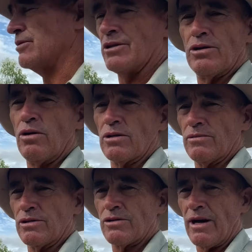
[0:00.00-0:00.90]
a dog that
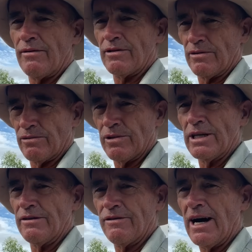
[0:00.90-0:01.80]
was travelling
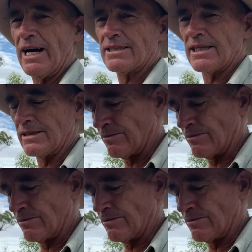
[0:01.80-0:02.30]
really fast as it